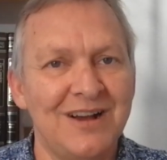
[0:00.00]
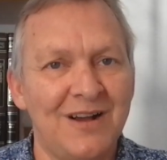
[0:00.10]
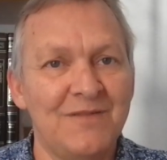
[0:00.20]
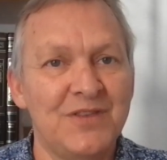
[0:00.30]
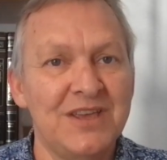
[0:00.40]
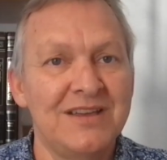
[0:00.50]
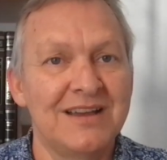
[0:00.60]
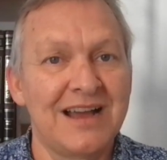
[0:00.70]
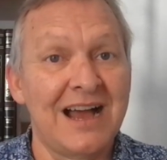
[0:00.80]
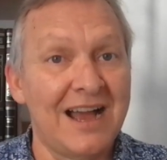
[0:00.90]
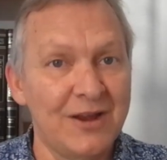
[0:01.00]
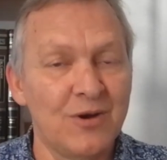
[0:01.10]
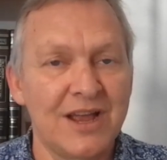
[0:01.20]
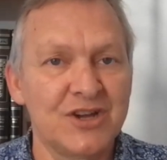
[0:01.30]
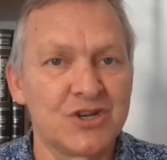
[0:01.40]
of the
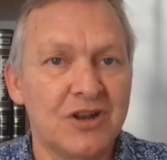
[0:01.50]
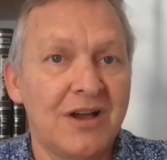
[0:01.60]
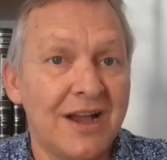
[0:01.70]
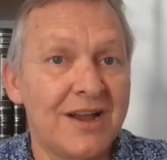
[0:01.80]
higher echelon